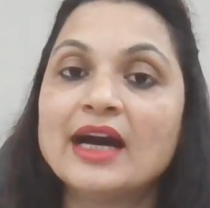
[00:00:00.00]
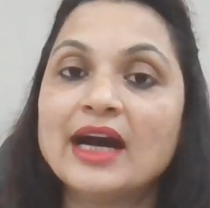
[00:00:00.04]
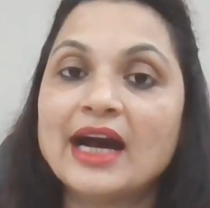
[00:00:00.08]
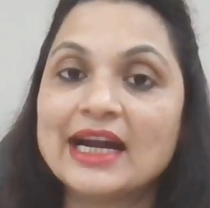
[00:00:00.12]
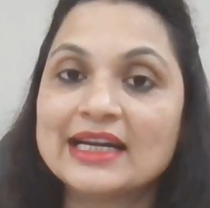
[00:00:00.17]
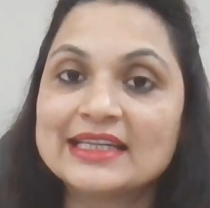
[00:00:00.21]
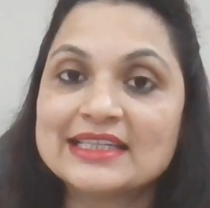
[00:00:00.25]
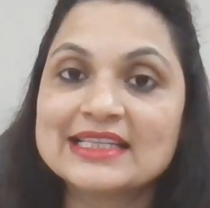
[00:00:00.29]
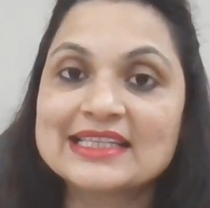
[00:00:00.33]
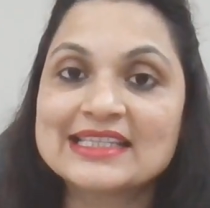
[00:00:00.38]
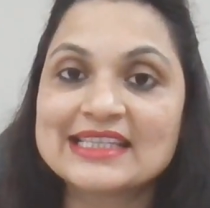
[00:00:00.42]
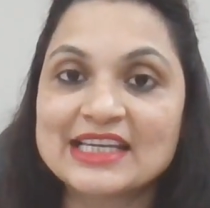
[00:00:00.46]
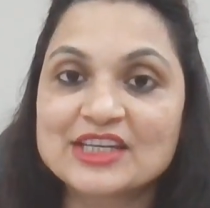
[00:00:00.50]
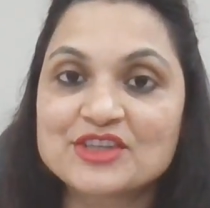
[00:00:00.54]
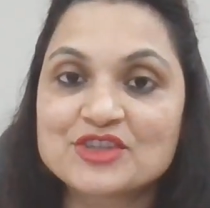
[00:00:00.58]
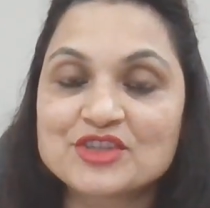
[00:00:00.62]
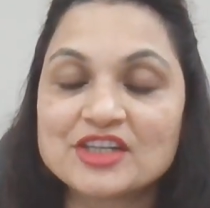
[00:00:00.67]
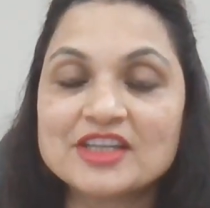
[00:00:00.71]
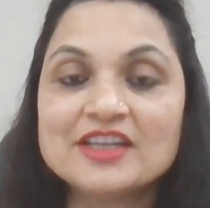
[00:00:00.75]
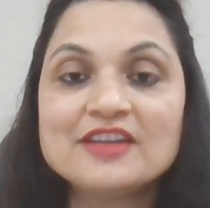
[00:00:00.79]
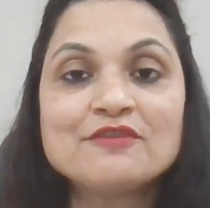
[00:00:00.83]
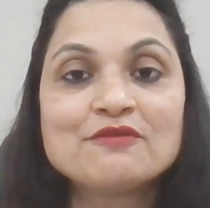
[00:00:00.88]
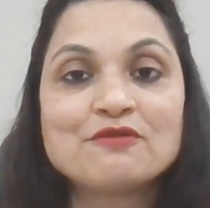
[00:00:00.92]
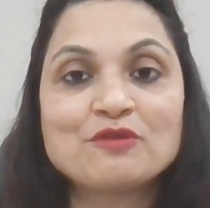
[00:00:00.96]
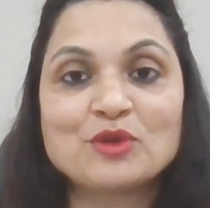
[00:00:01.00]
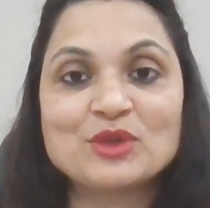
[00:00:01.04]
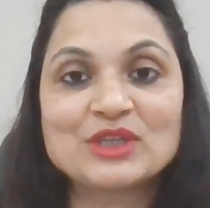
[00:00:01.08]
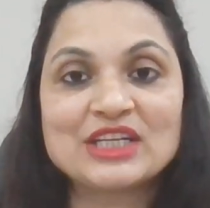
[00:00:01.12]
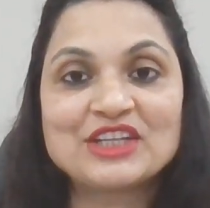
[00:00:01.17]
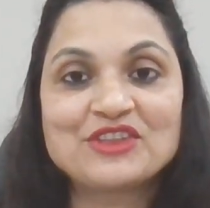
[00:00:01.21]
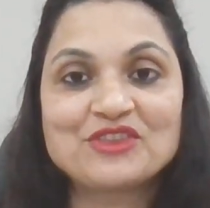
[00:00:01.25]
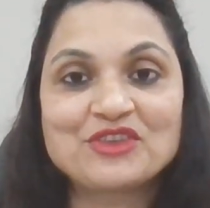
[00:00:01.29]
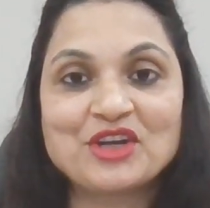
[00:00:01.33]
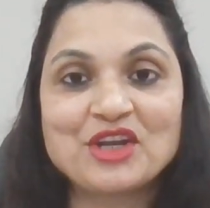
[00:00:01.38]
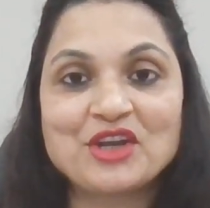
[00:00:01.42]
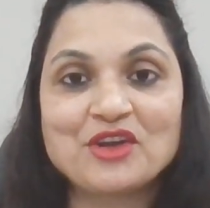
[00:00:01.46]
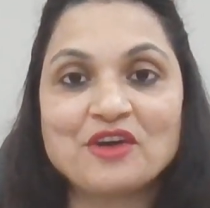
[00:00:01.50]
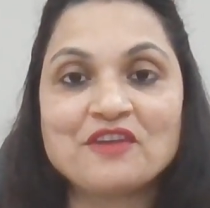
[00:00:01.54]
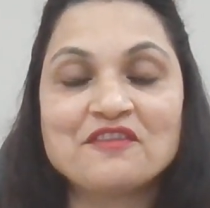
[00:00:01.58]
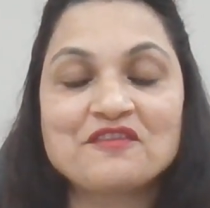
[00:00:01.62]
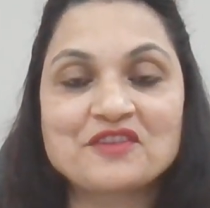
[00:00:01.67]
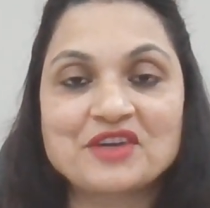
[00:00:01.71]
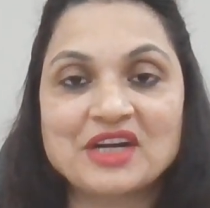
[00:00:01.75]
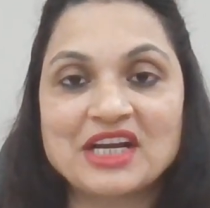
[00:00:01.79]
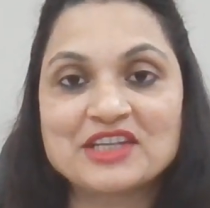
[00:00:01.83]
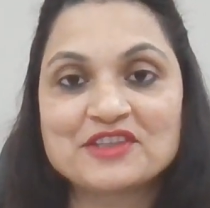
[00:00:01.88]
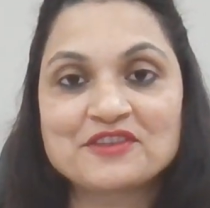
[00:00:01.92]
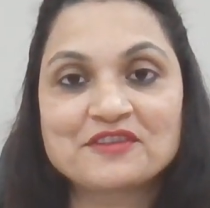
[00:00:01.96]
under Section 43
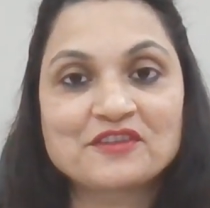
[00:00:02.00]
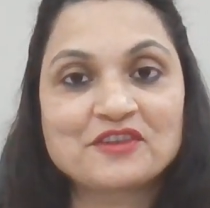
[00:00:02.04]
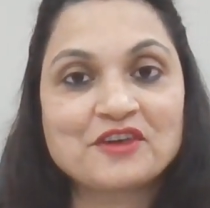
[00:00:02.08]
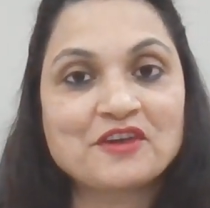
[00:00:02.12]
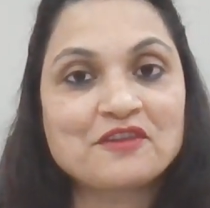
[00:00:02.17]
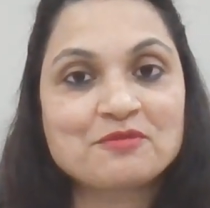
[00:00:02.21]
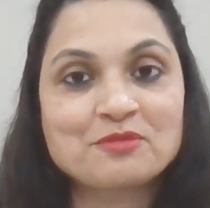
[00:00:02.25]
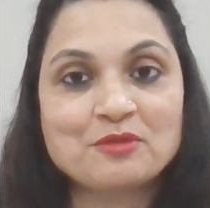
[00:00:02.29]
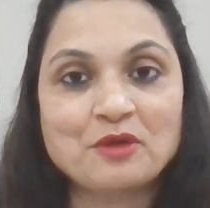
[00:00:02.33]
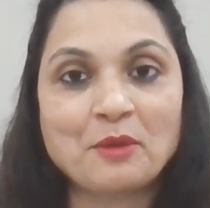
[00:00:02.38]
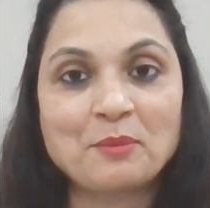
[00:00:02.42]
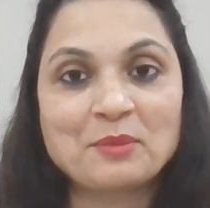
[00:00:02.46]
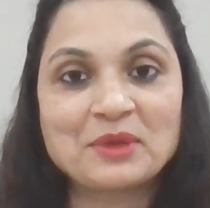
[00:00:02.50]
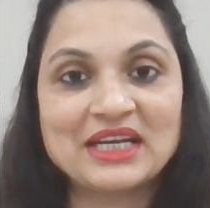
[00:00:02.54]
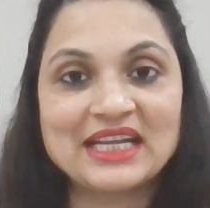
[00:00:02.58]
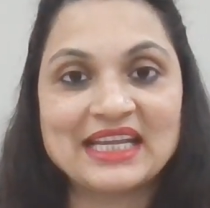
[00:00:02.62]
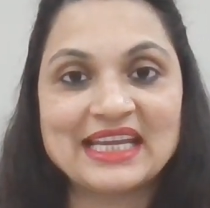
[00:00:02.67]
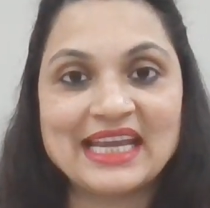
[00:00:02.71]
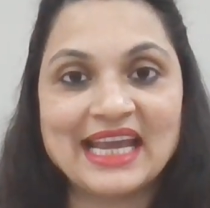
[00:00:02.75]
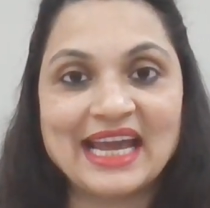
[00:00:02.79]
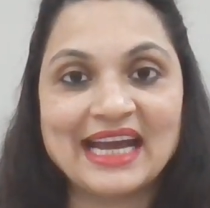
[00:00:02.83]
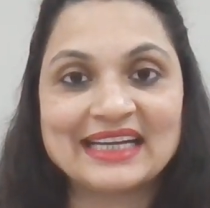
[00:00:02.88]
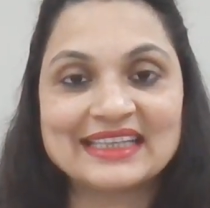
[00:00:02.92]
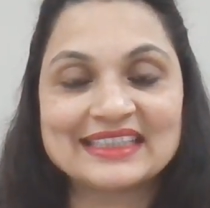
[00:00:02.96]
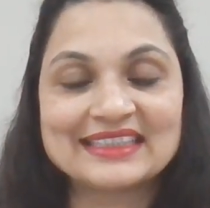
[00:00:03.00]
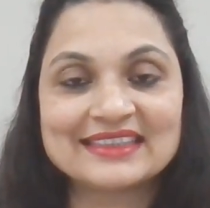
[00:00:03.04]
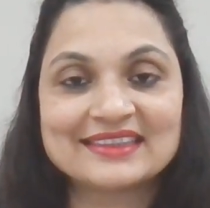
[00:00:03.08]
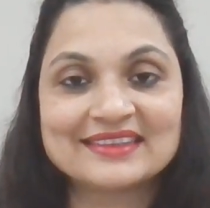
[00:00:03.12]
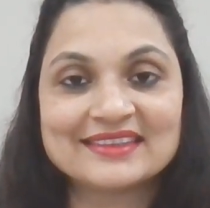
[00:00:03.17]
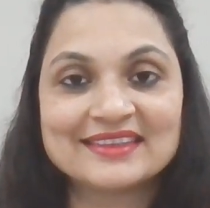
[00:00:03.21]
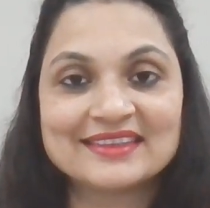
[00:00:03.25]
of Transfer of Property Act.